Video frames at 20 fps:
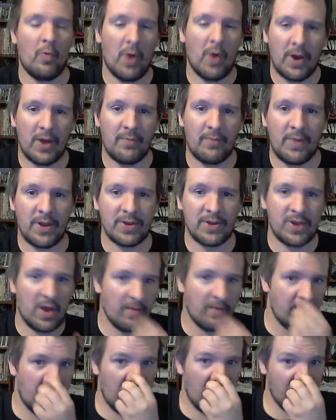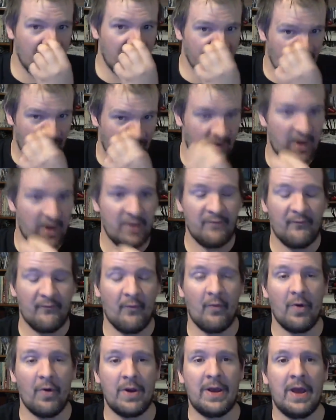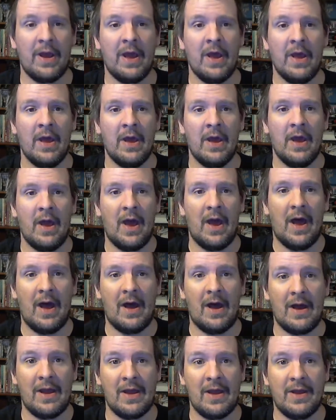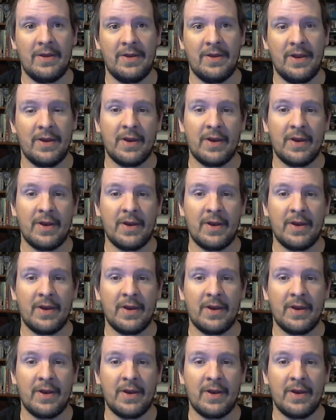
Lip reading: I picked up, how much I paid for it, and then